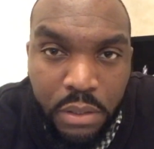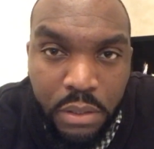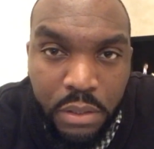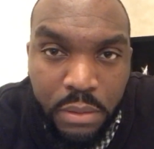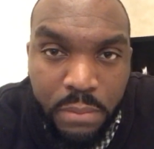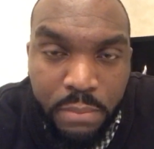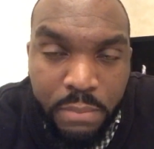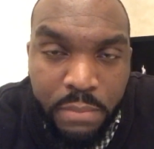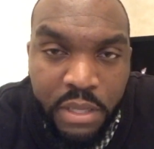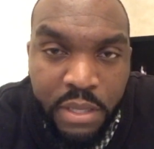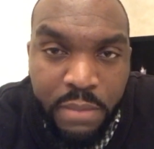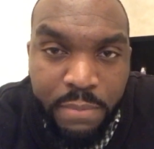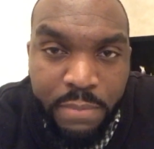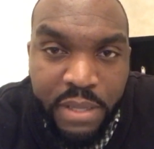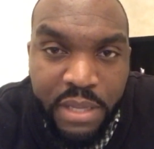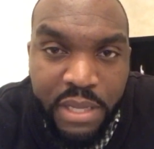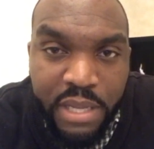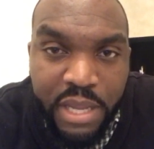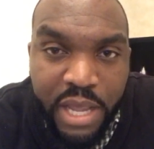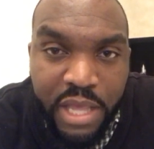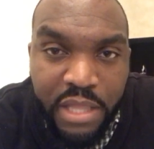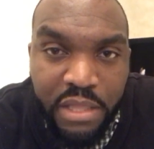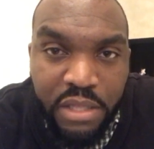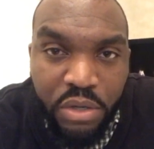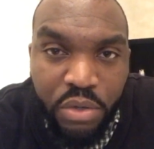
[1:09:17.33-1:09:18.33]
Meet me
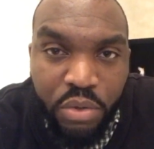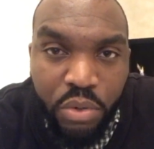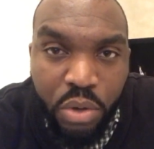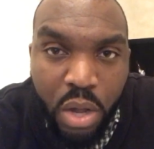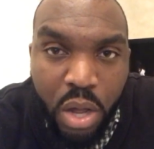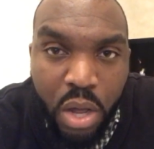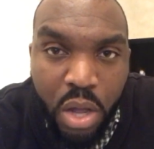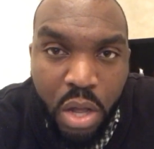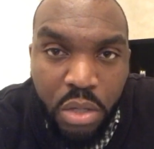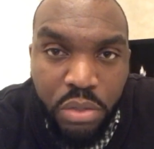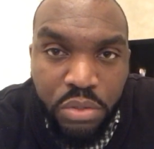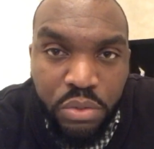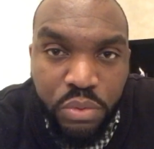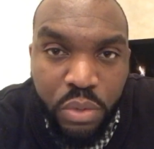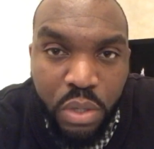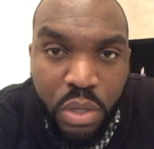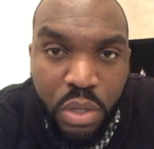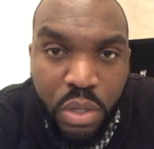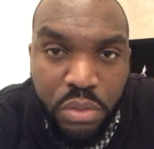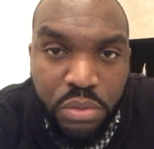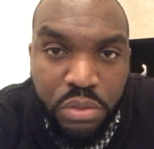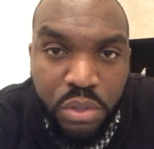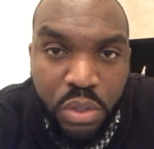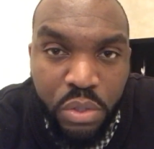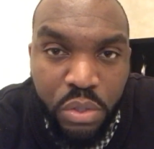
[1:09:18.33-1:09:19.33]
at the
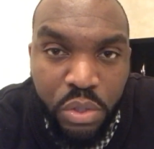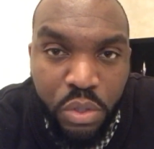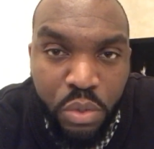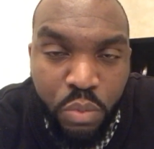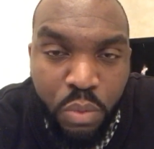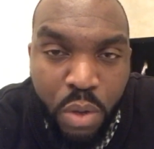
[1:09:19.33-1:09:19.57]
crossroads so you